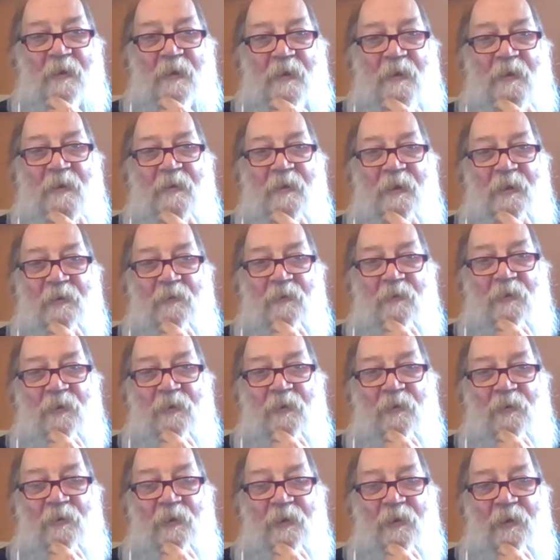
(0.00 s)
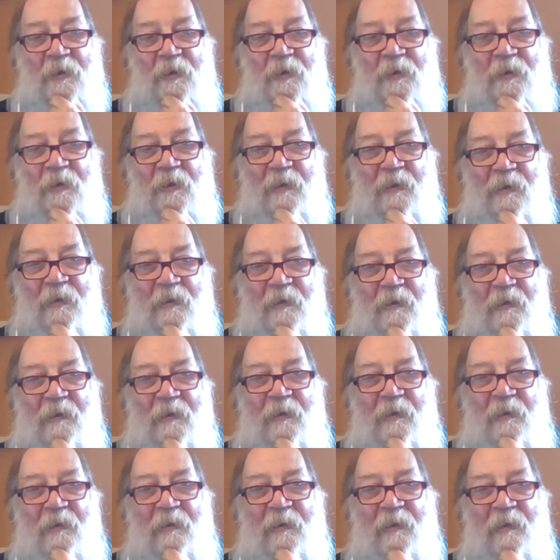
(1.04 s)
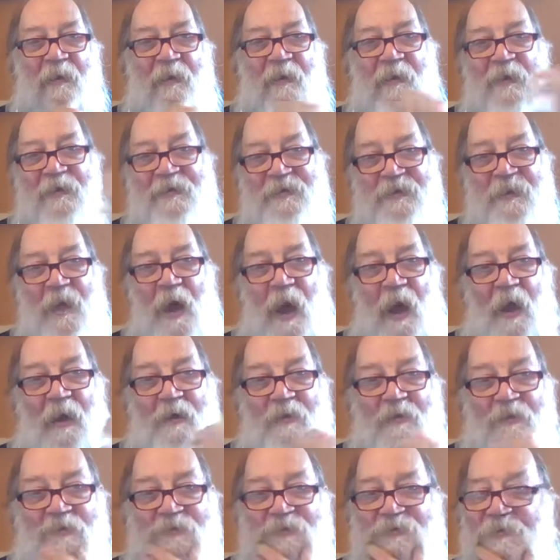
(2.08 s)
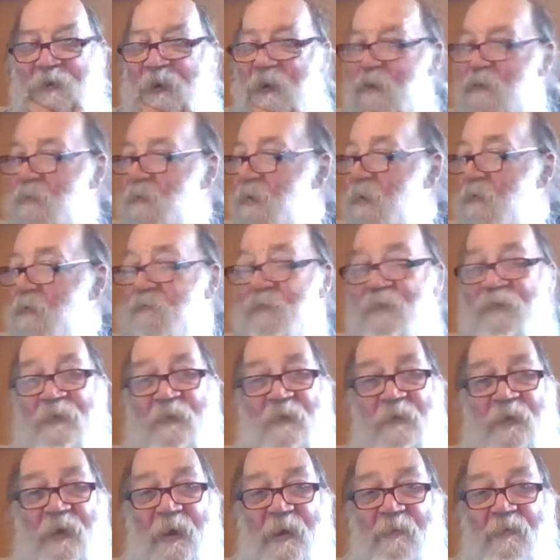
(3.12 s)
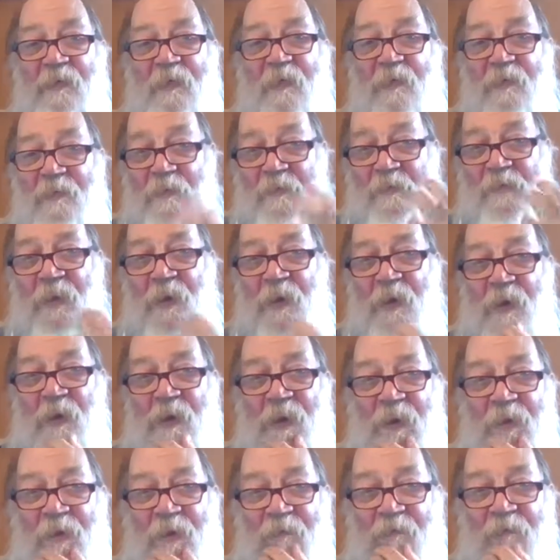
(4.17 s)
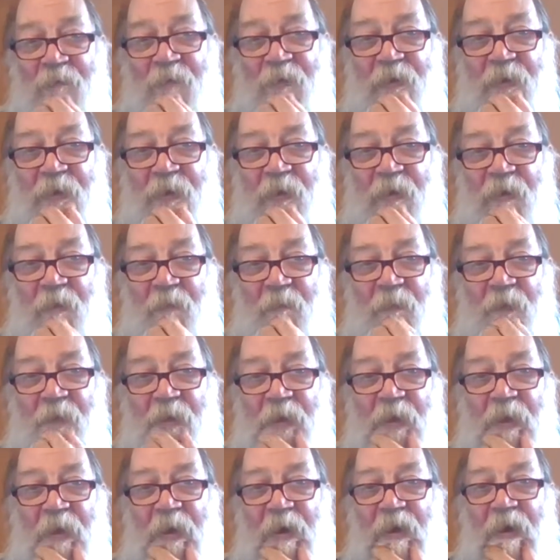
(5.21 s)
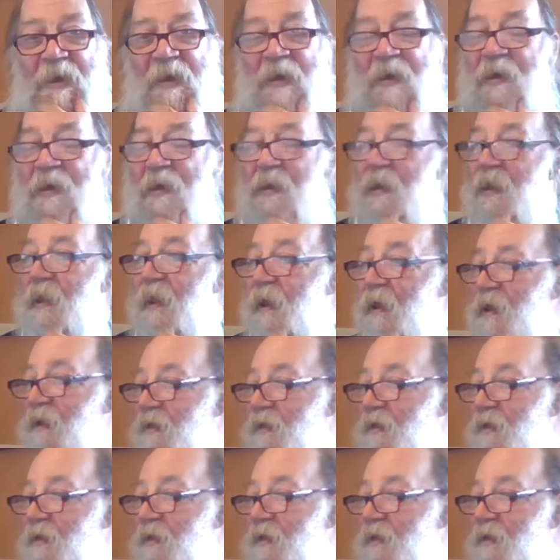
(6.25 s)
they were scholars, right? Even though they were part of a lot of